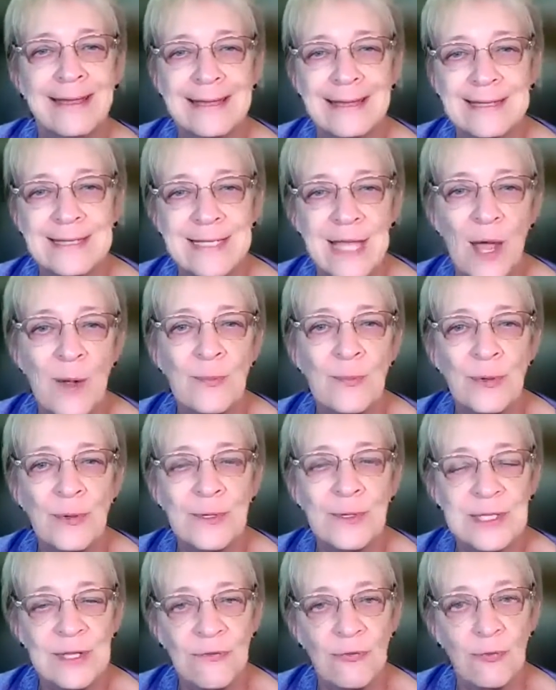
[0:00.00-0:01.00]

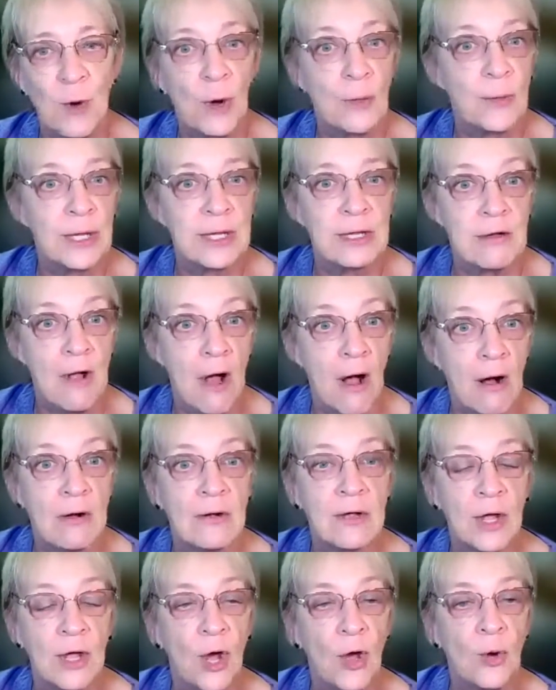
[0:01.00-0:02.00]
examples of where we can all
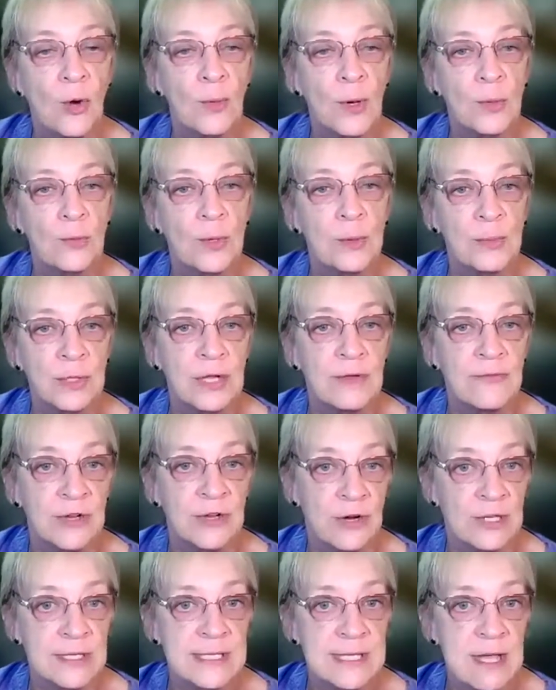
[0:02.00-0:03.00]
go when we believe in
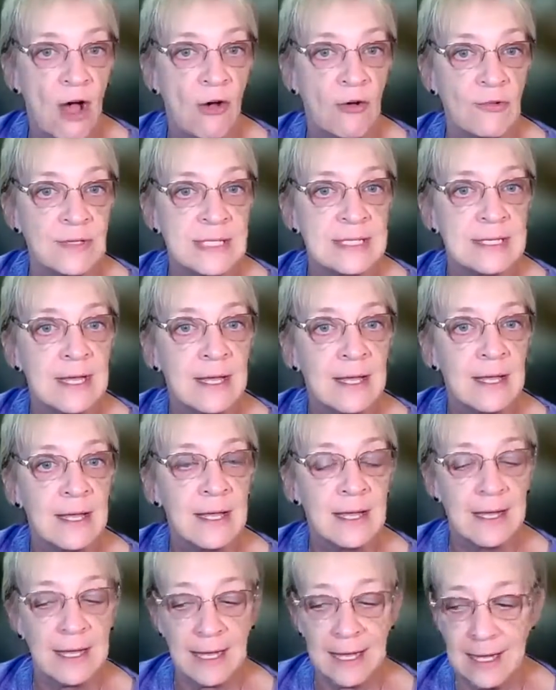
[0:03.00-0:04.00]
ourselves.
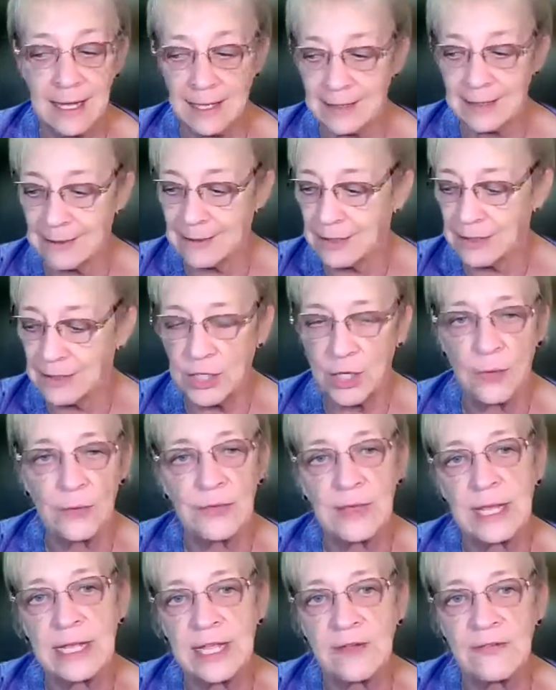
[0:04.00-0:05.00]
And, you know,
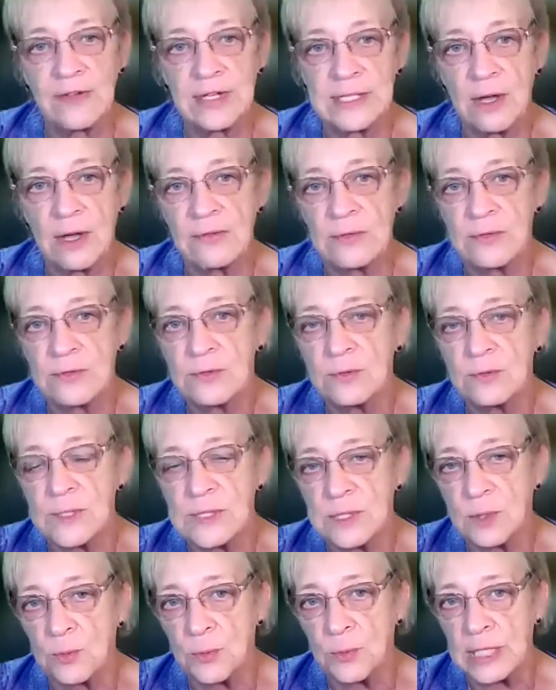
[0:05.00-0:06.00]
they give us all the tools
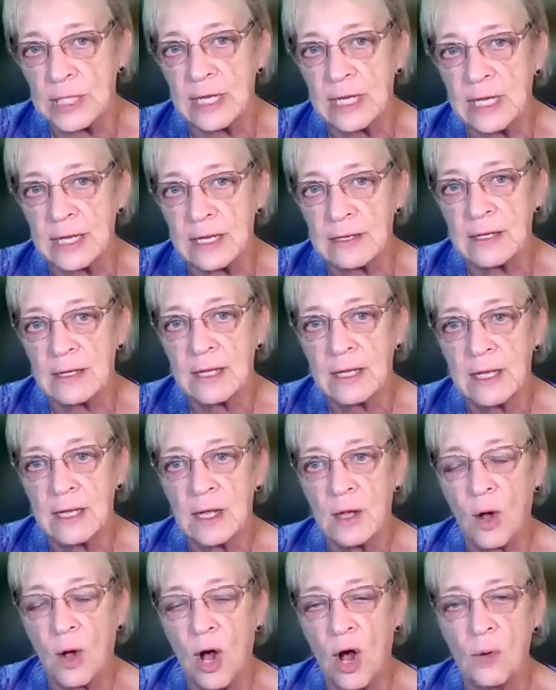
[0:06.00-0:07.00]
that we need.
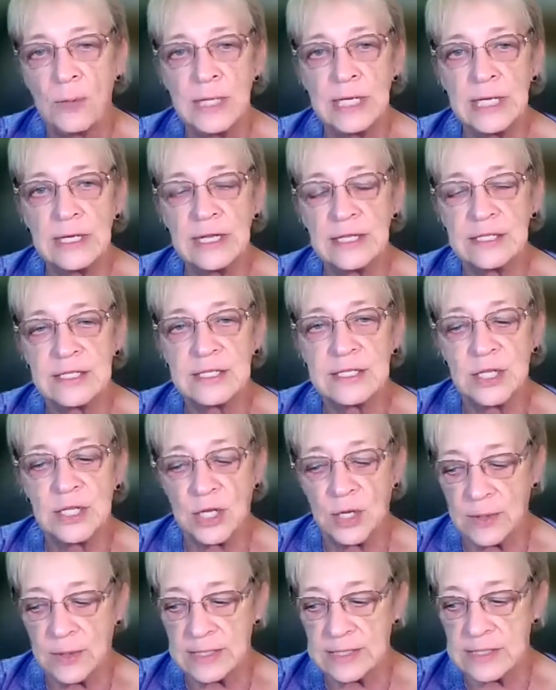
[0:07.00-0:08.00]
All we need to
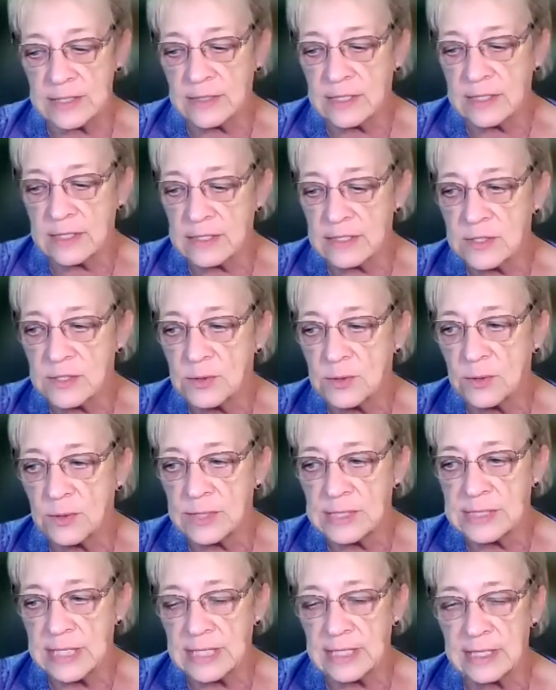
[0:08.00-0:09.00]
do is look at the
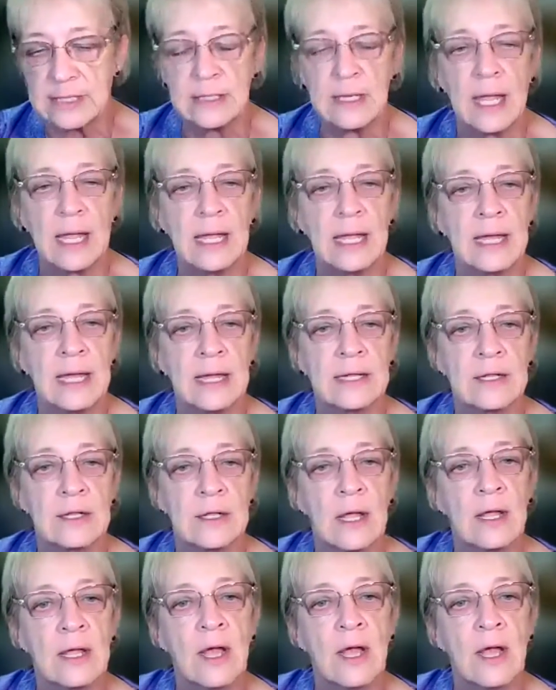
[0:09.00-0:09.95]
tools and